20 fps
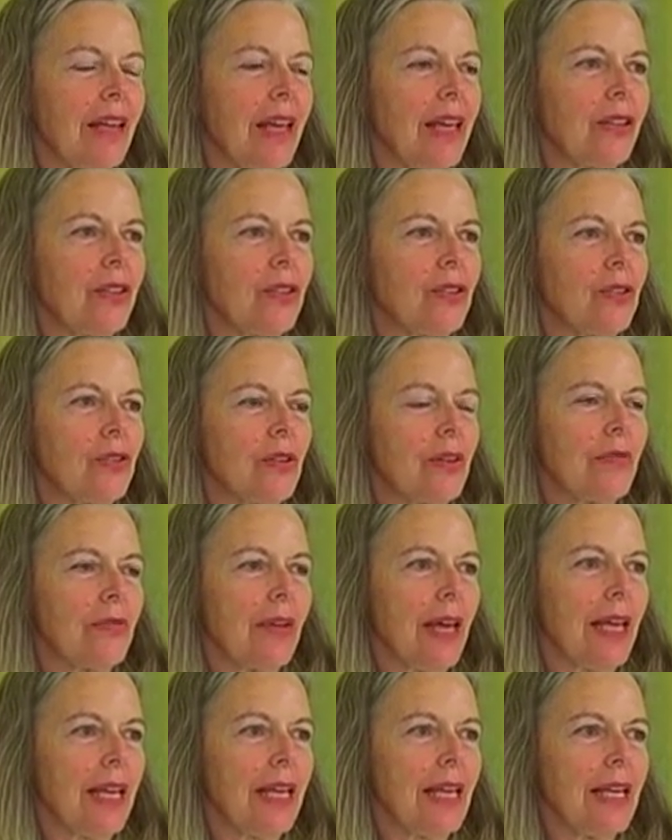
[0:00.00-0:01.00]
the nature
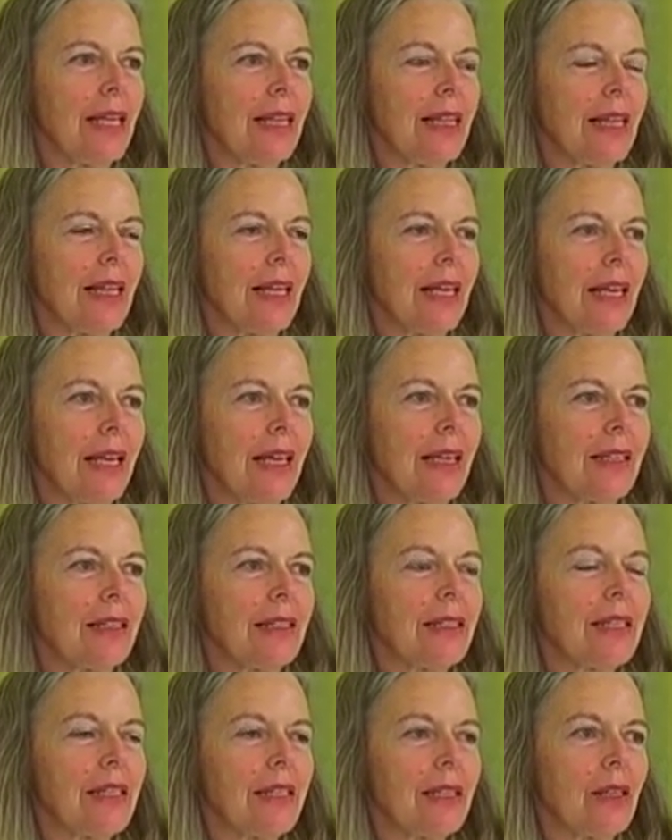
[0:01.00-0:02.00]
of anything
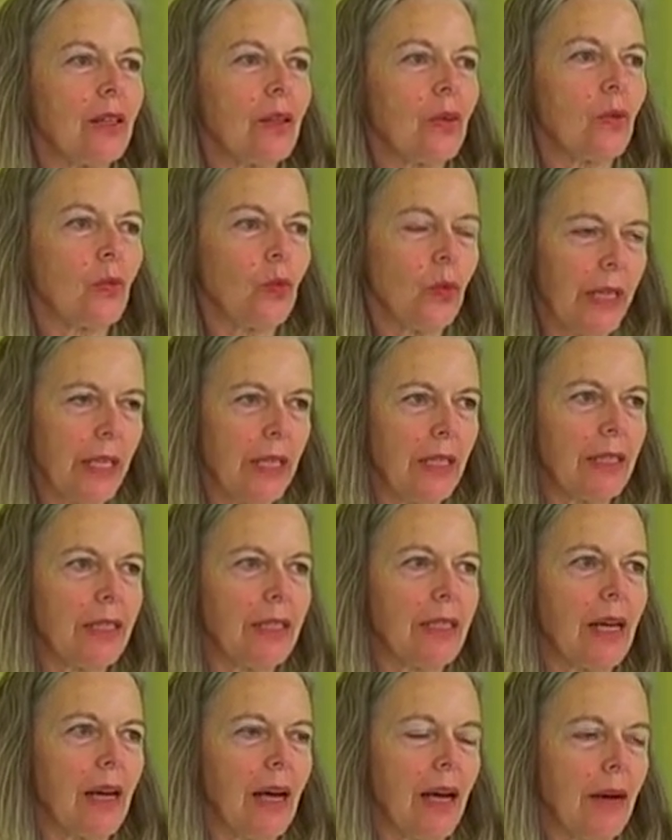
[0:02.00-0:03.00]
until we
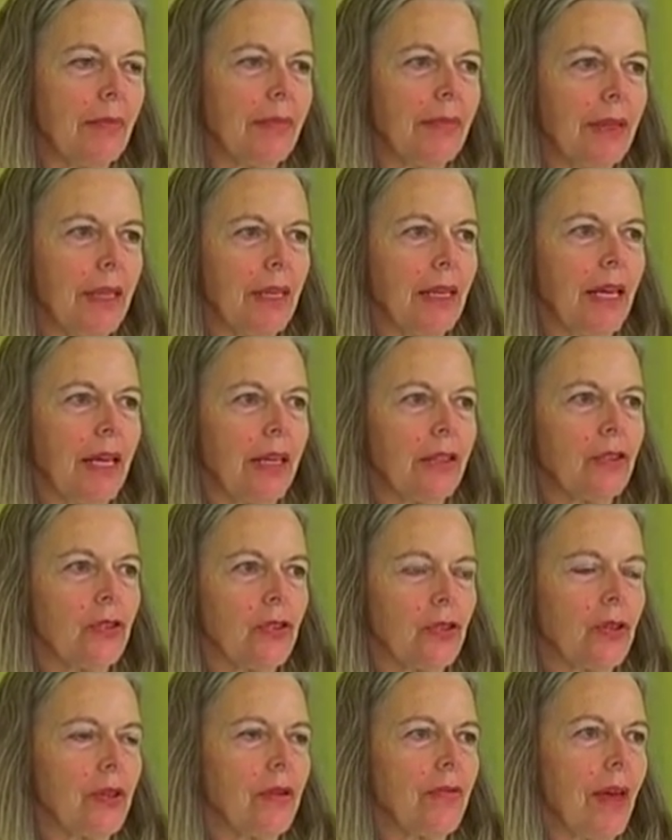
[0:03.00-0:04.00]
adopt the
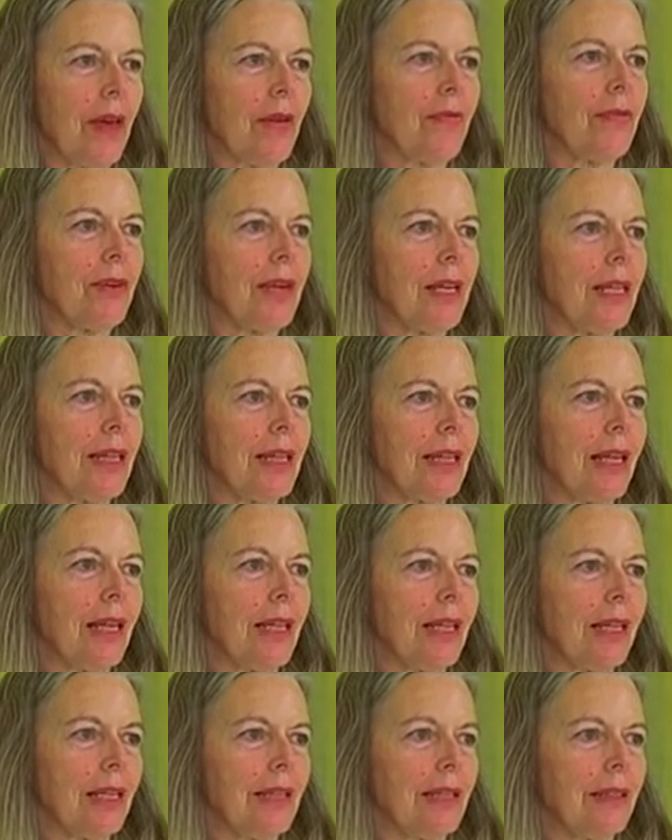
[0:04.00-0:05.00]
nature of
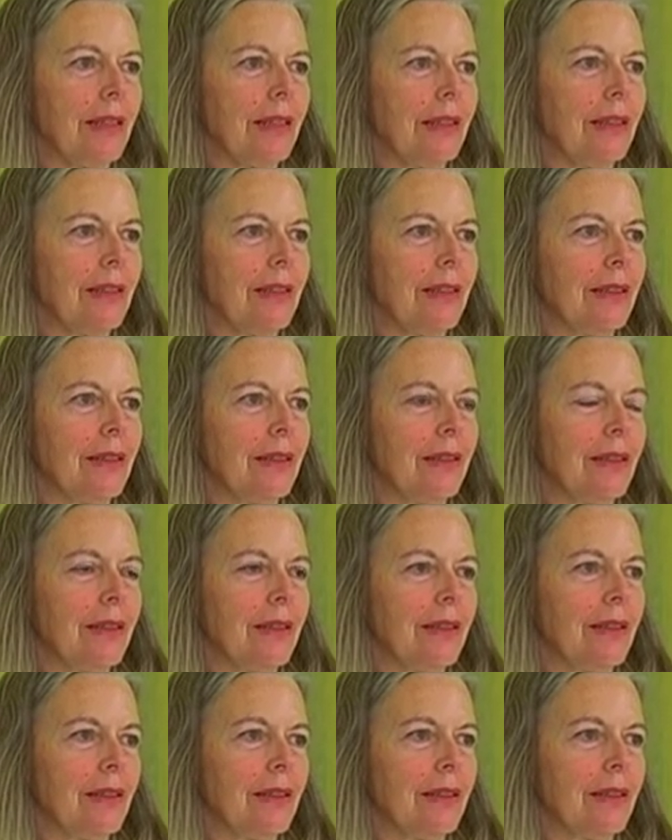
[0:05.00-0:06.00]
everything.
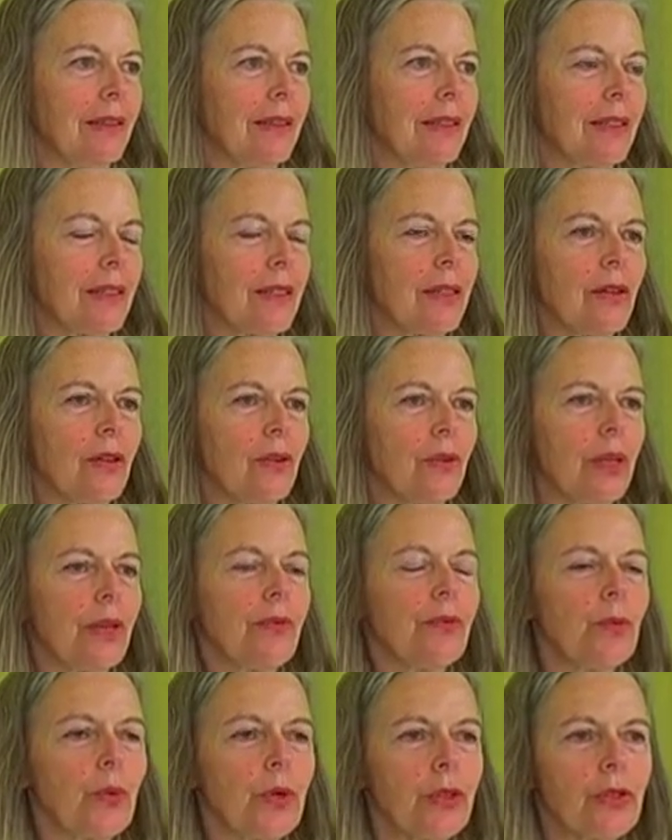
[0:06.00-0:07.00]
So
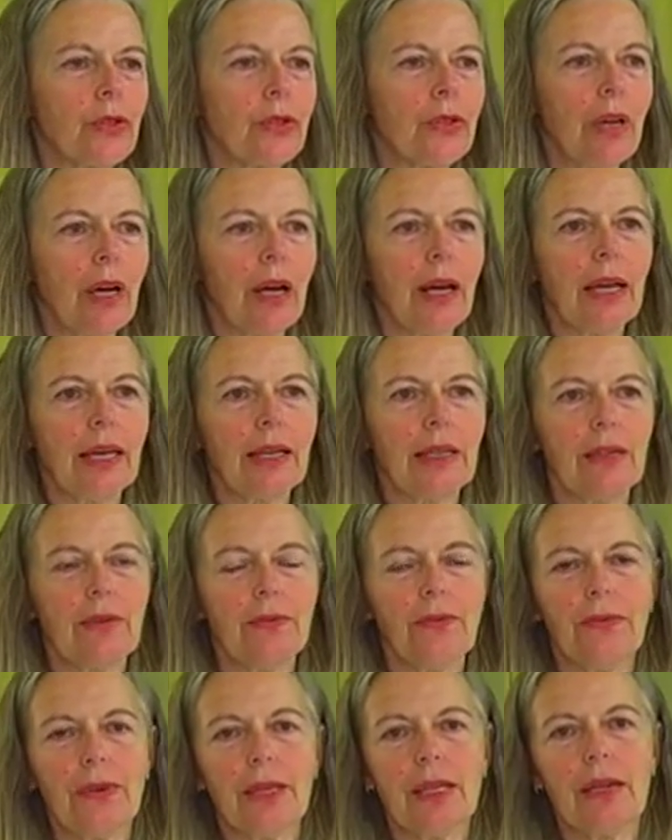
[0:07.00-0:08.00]
if we're trying
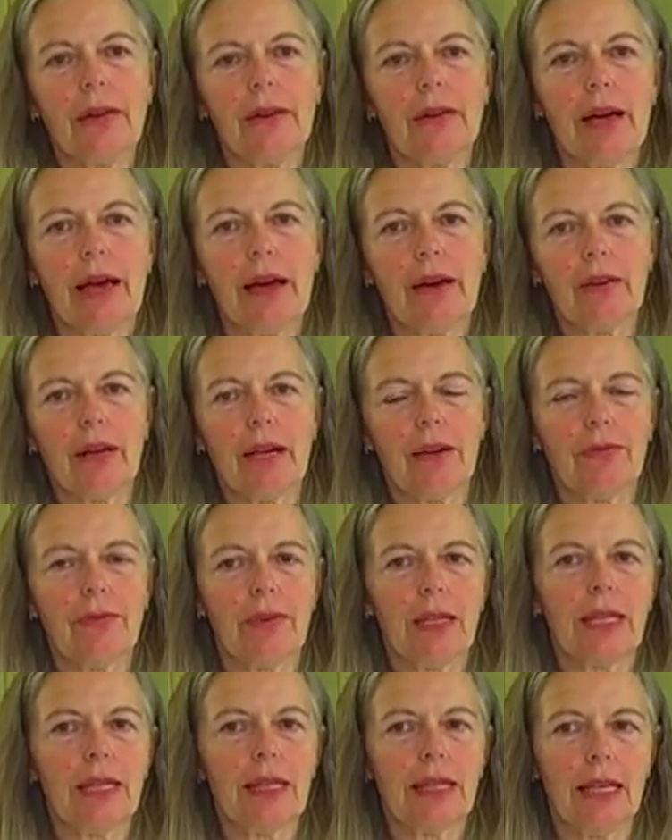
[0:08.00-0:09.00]
to figure out
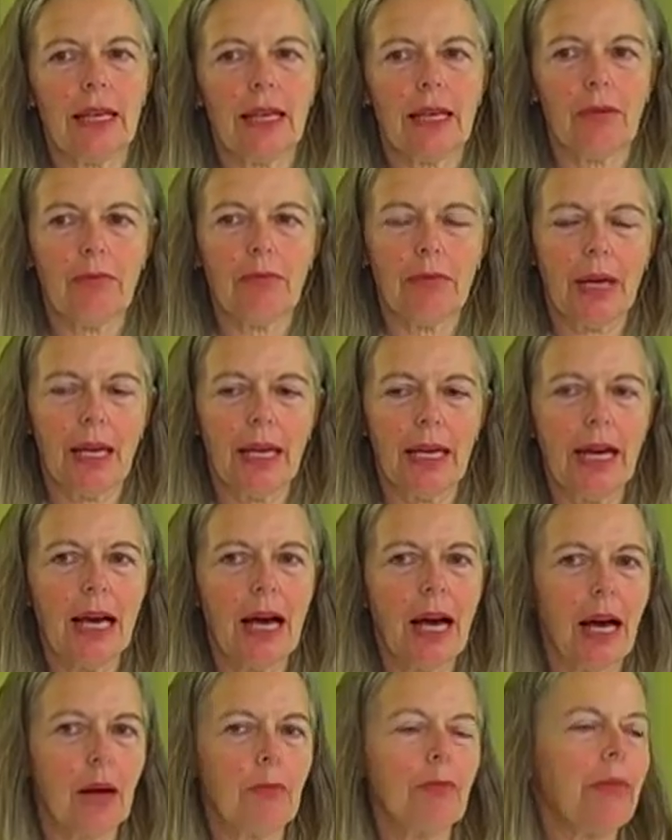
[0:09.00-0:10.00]
everything by
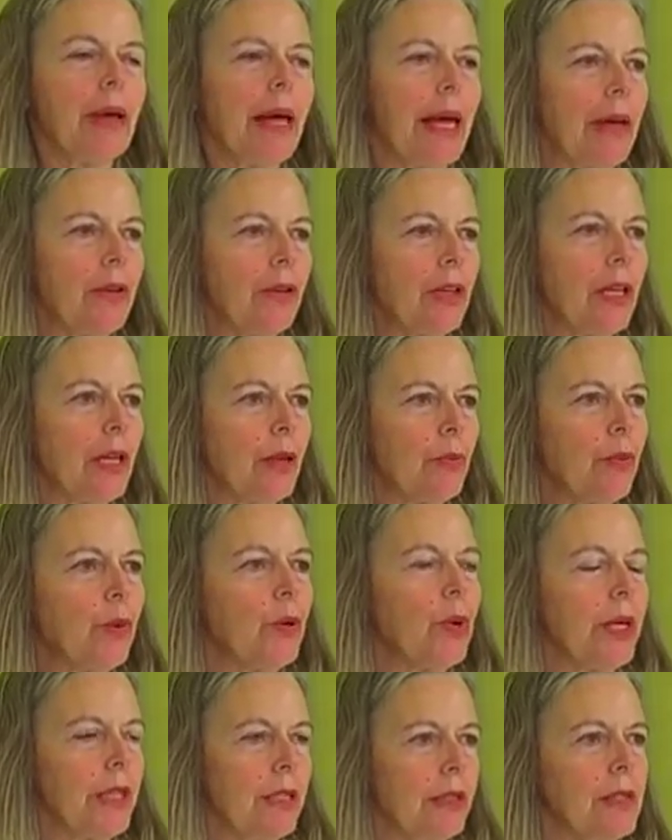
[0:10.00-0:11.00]
compounding
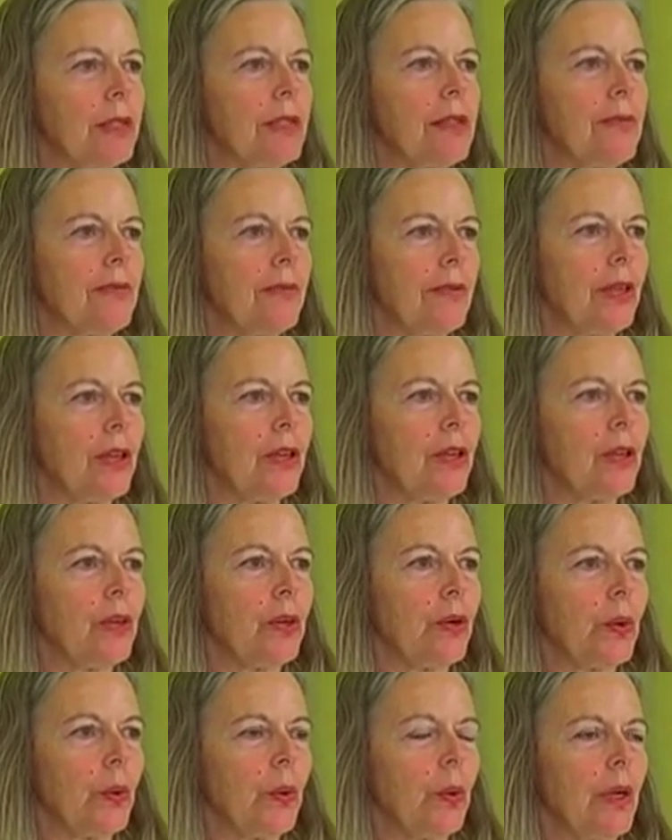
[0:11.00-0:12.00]
points of
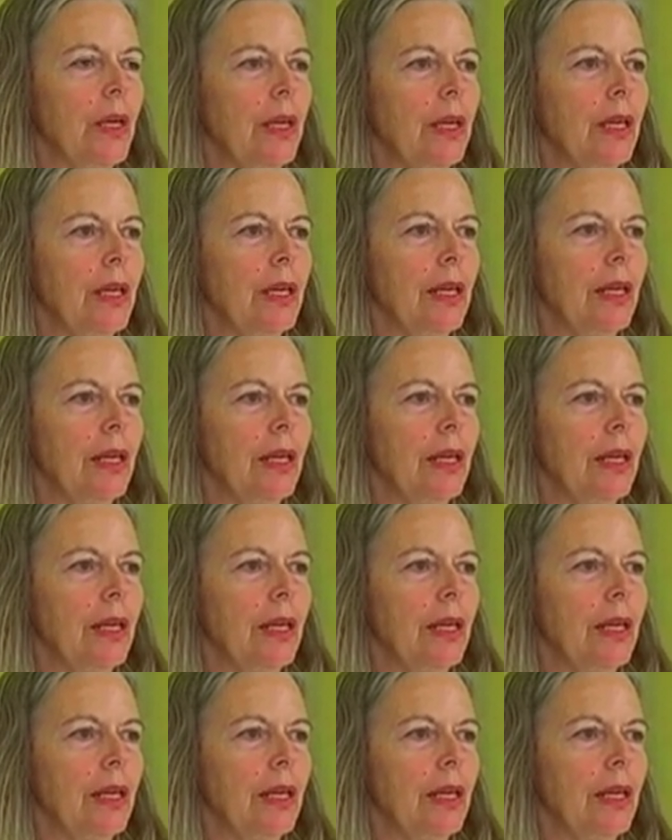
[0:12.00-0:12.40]
view